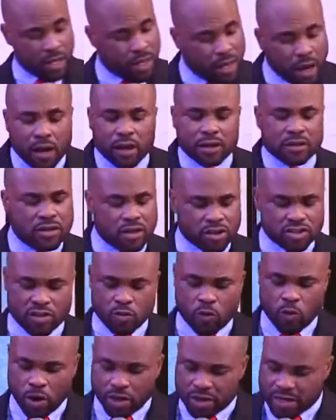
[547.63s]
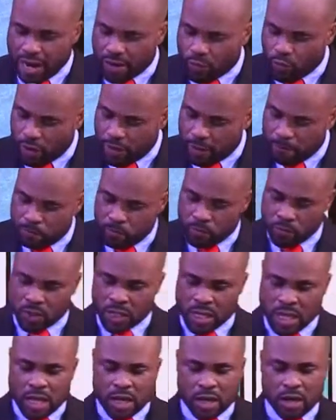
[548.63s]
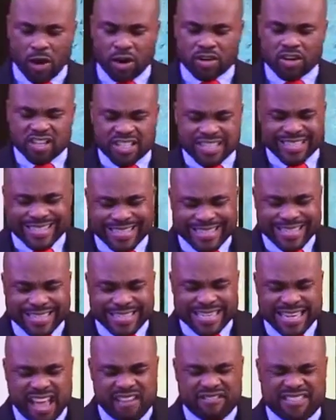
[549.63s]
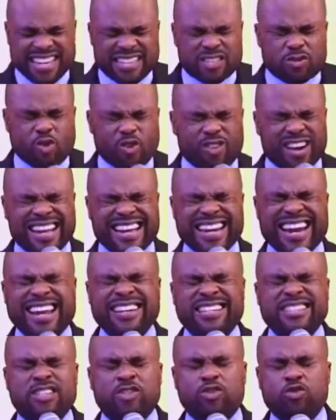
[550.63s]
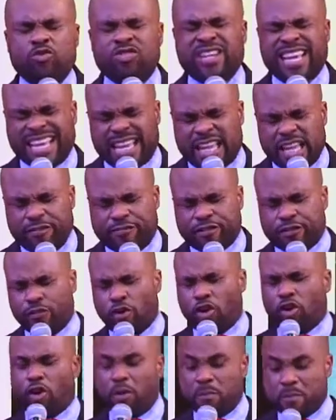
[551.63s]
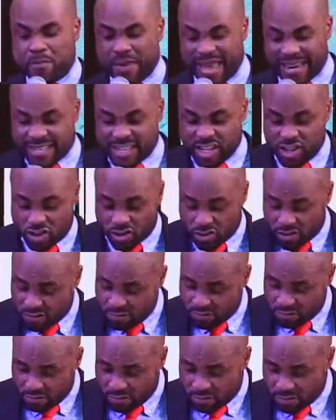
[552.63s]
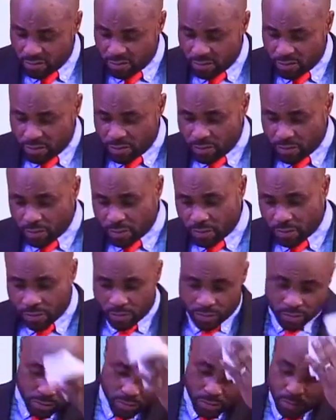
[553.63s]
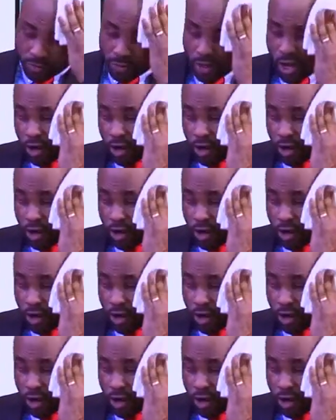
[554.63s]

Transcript: God doesn't work that way. God doesn't sit in heaven to grant you the gifts for competition.